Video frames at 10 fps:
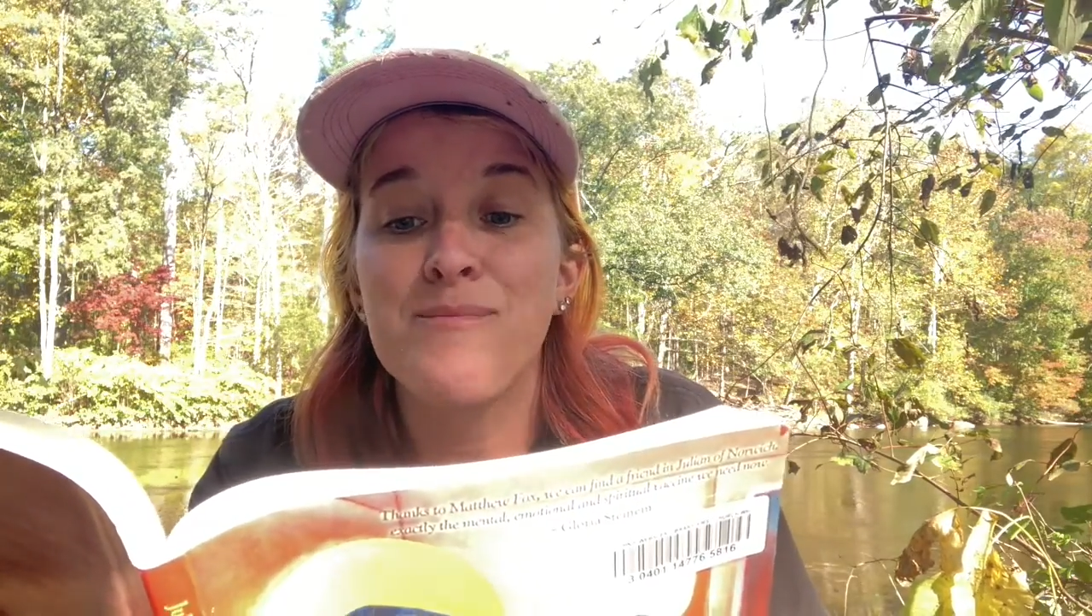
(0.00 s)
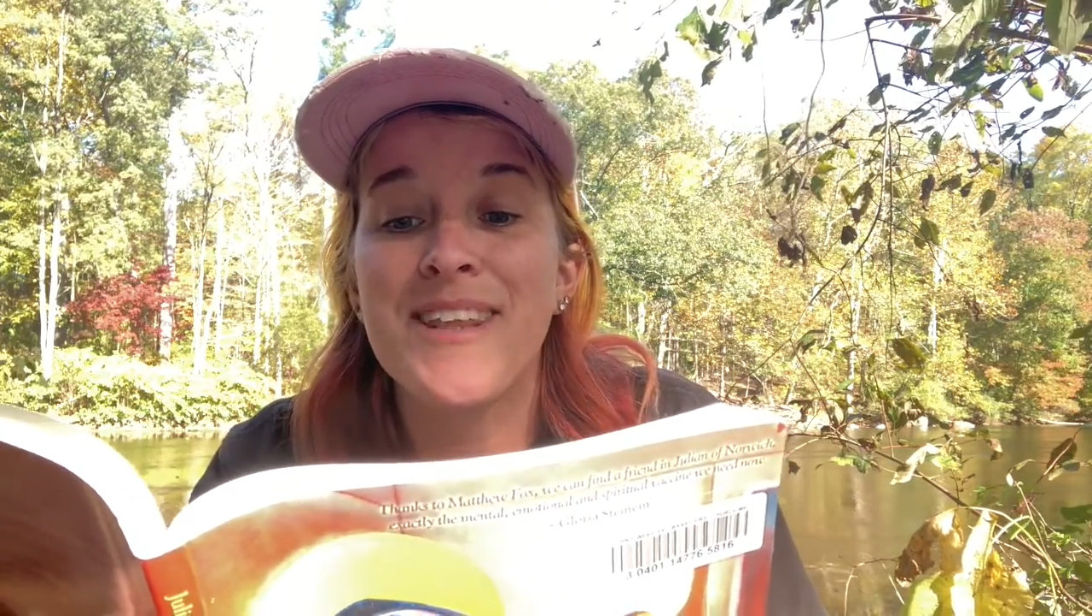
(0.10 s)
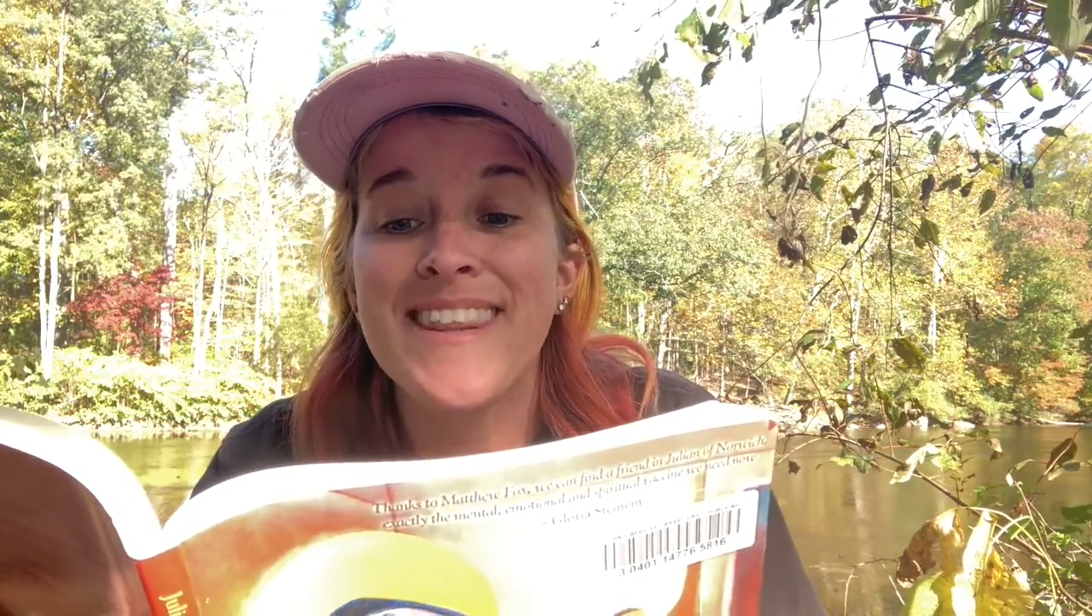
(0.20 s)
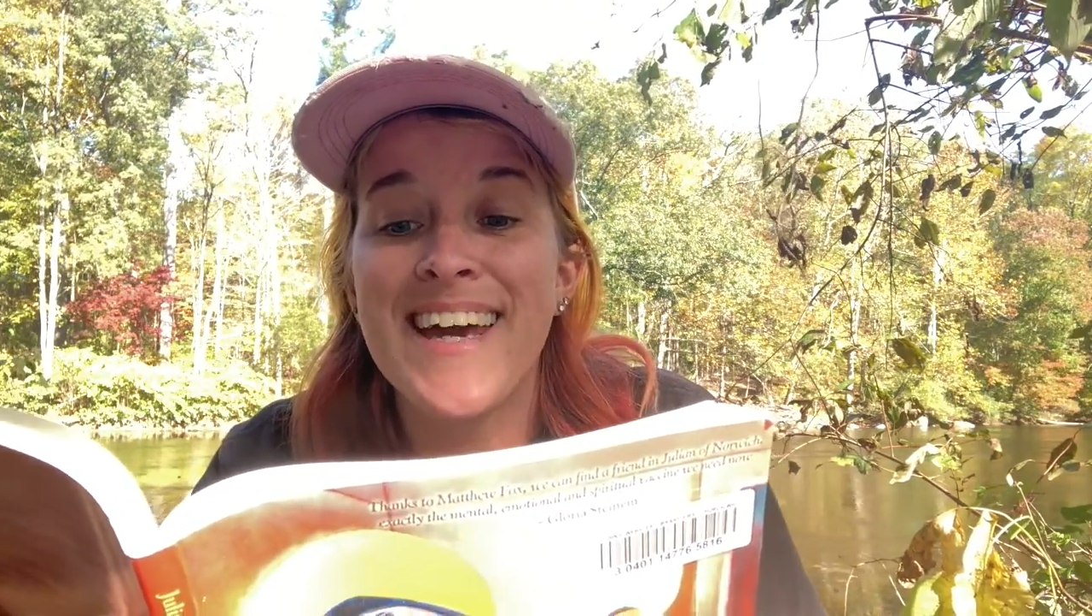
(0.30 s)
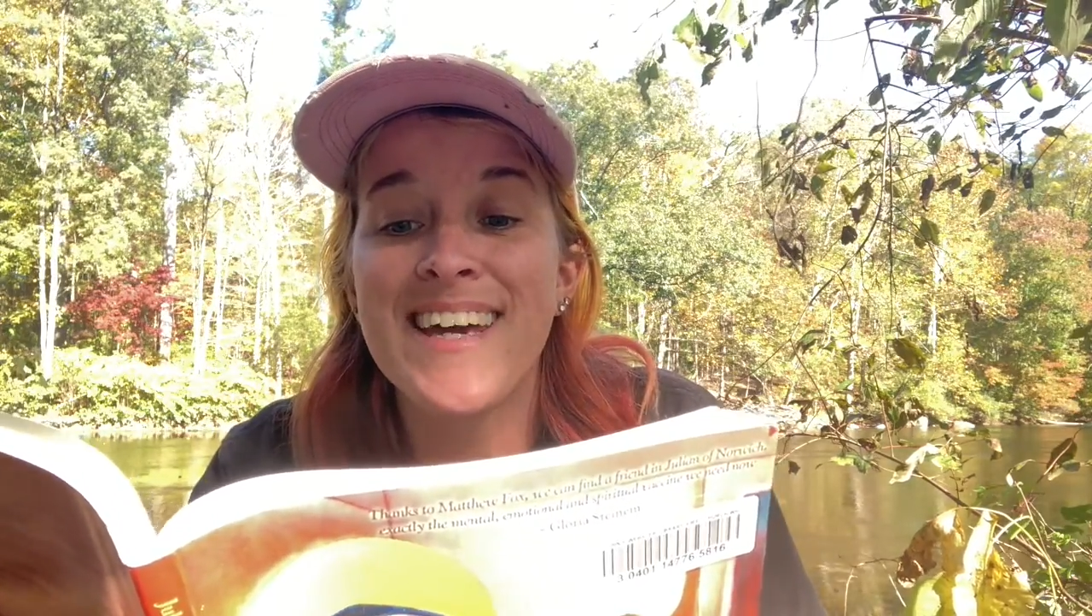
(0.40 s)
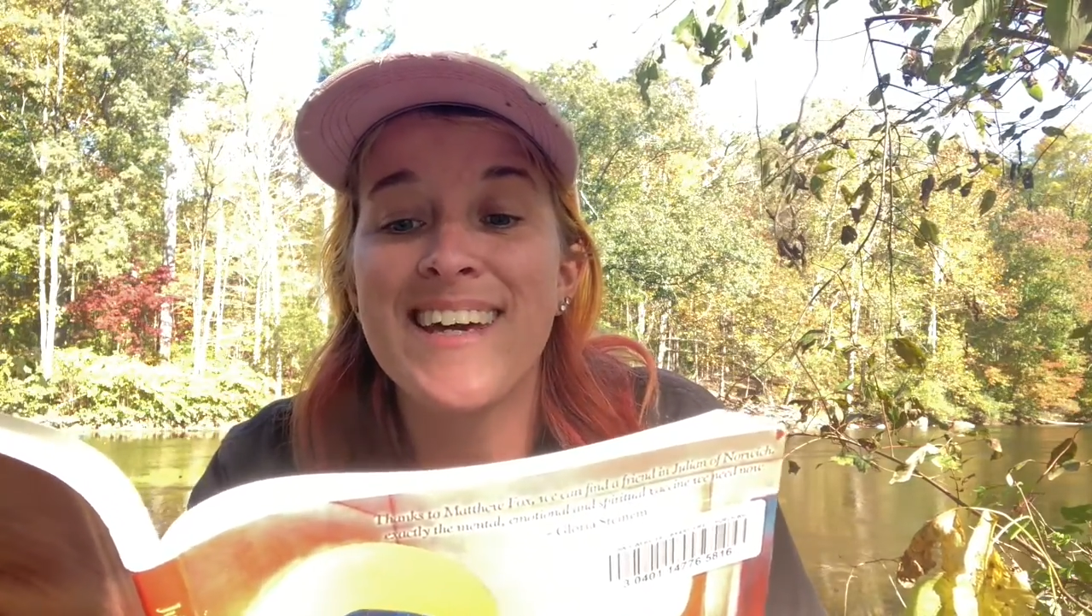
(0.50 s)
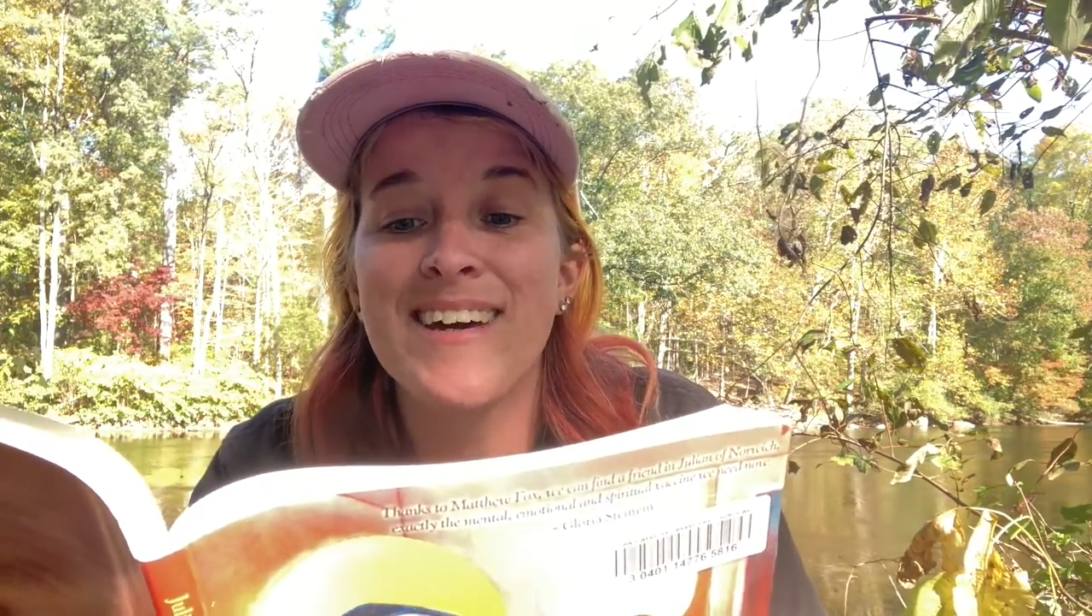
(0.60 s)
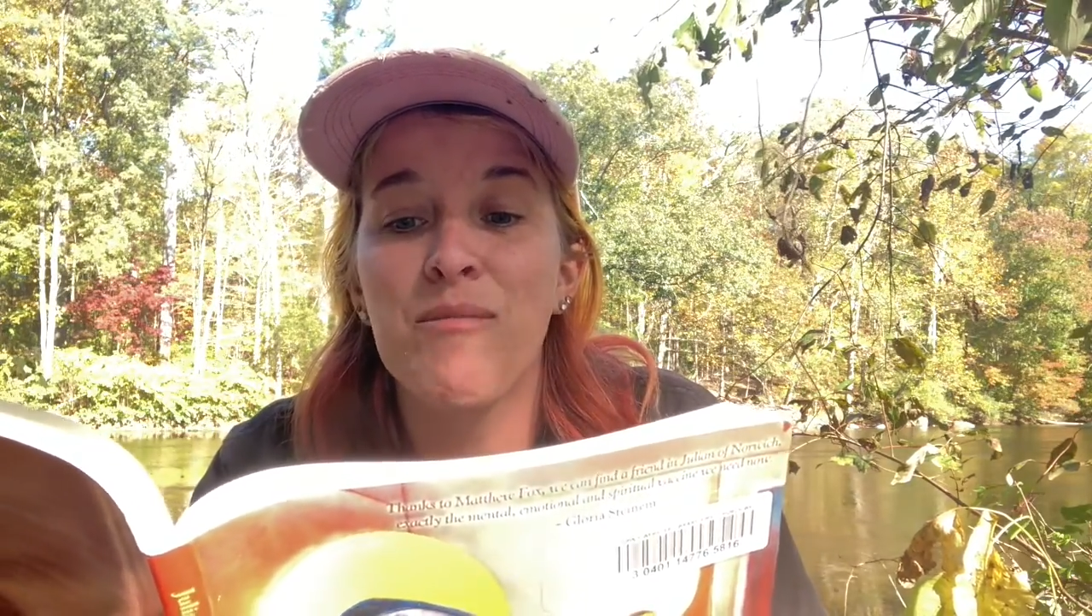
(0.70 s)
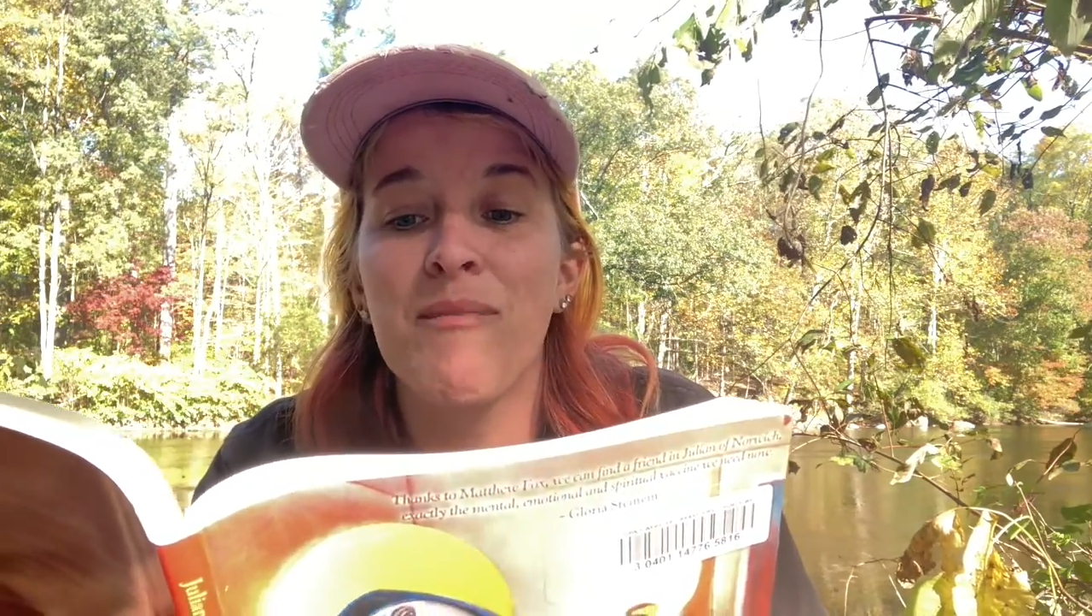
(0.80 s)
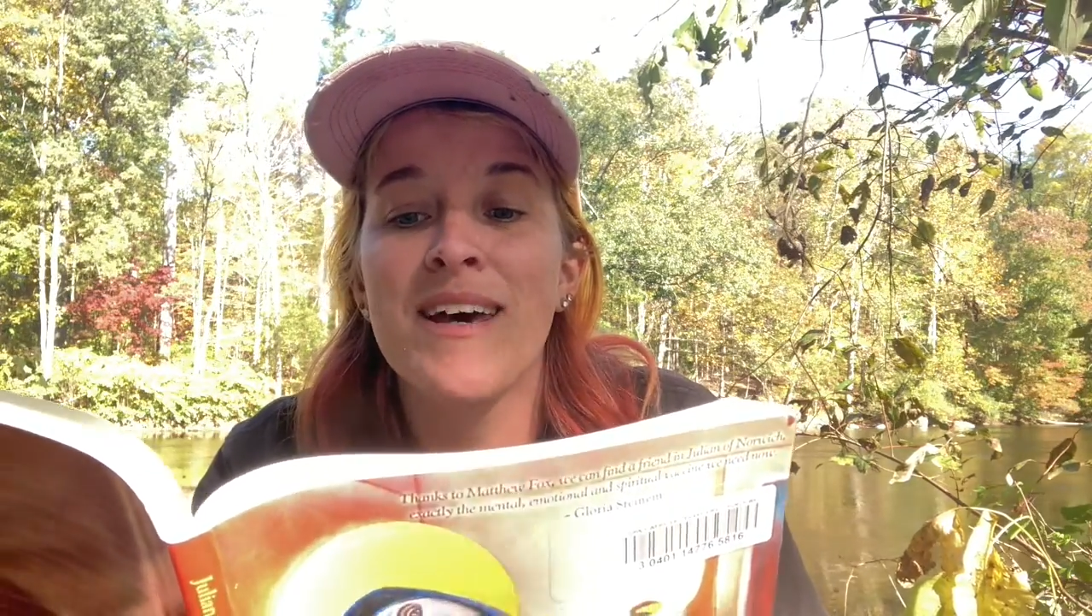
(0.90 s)
and thank
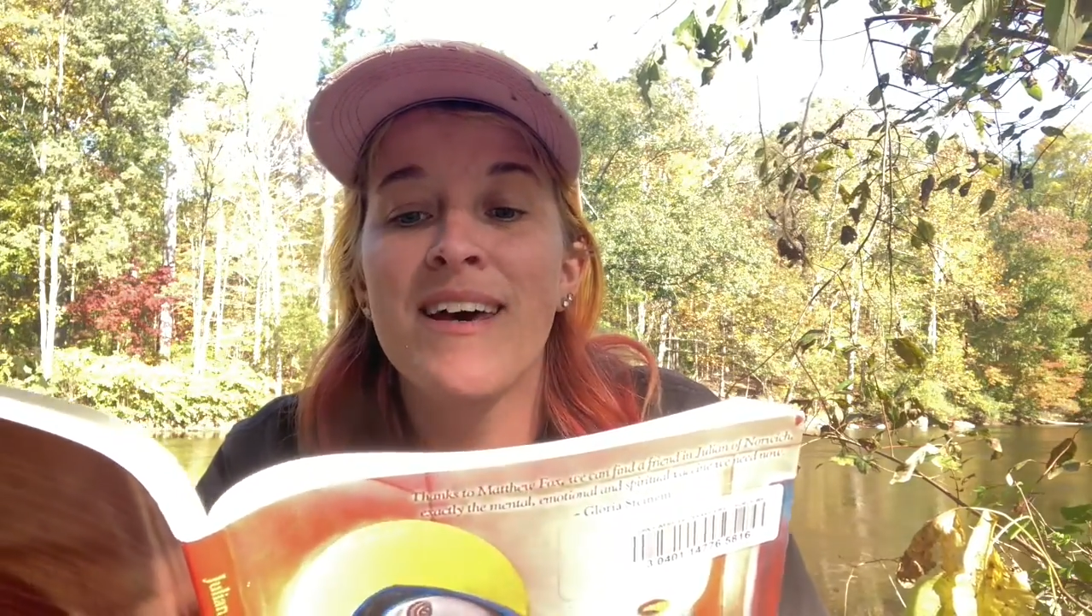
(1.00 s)
Him